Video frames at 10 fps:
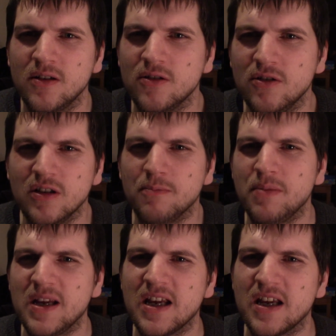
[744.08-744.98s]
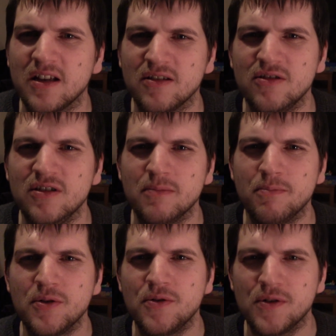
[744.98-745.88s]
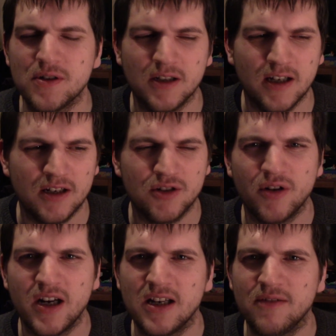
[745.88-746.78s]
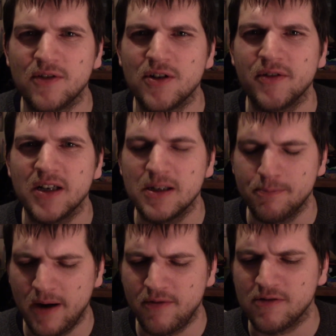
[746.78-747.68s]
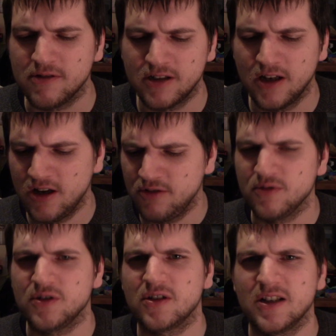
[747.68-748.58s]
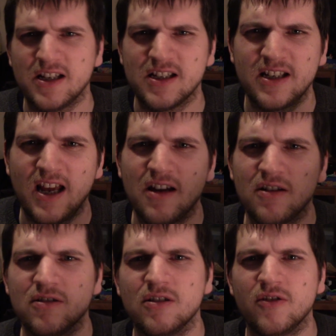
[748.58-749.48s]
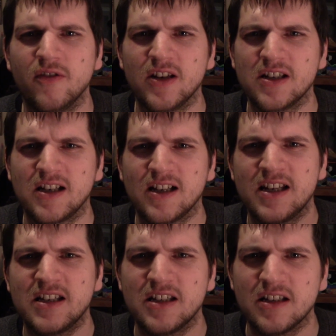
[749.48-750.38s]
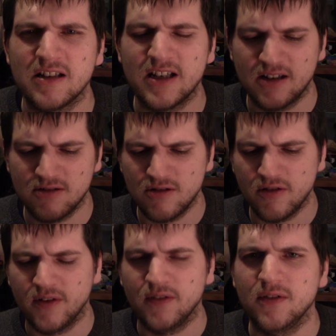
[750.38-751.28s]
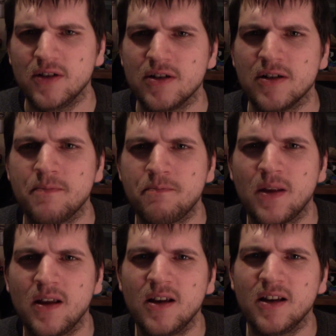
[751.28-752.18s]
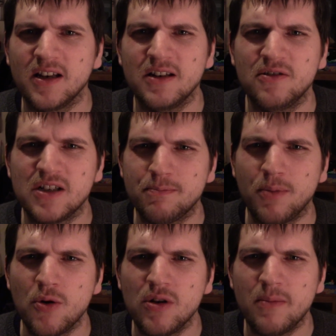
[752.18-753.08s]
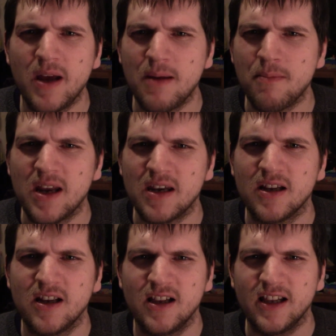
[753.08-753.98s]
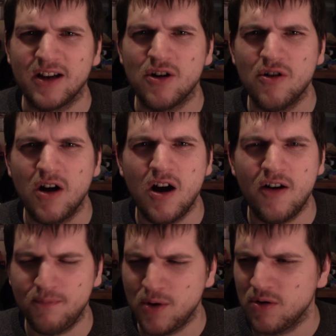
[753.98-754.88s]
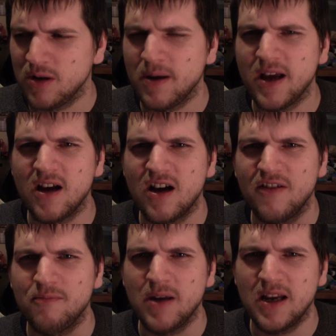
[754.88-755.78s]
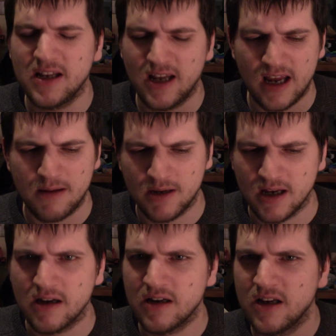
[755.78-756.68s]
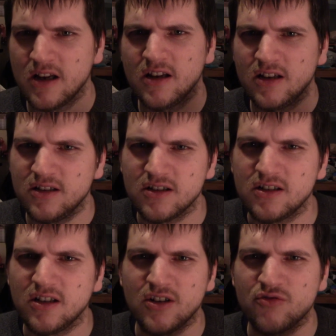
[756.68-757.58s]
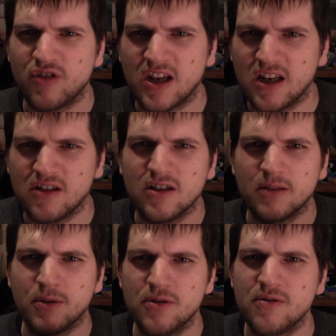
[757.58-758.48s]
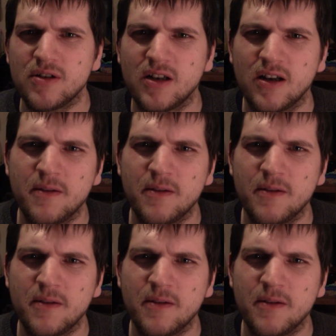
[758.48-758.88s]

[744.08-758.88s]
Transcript: all the beer, all the booze that I traded for in its barrels was just like scattered all over this glacier, like all over the floor. And then all these polar bear men, like half polar bear, half men, came down, just started drinking all the booze.